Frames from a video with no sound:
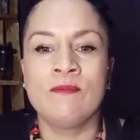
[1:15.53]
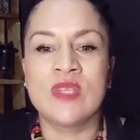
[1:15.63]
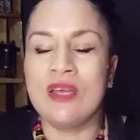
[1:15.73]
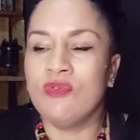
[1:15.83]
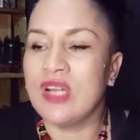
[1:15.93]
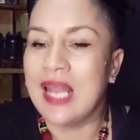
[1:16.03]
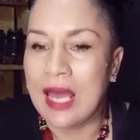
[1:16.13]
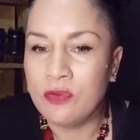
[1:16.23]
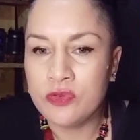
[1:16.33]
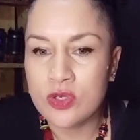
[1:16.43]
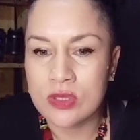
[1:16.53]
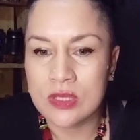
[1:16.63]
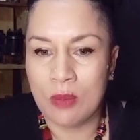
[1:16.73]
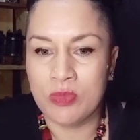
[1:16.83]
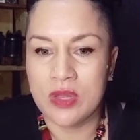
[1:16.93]
give life to
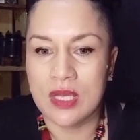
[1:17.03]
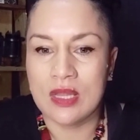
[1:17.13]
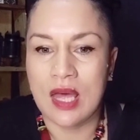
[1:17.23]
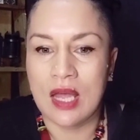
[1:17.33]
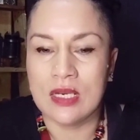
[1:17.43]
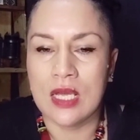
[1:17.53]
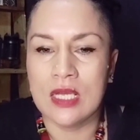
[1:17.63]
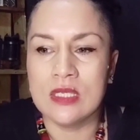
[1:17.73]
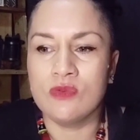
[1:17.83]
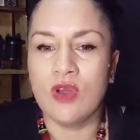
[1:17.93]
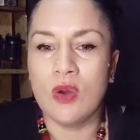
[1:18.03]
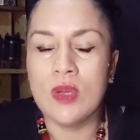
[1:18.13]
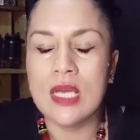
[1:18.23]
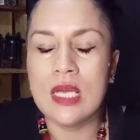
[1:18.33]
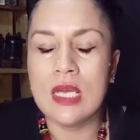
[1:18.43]
something that is
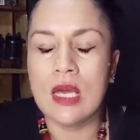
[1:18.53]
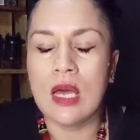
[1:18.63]
very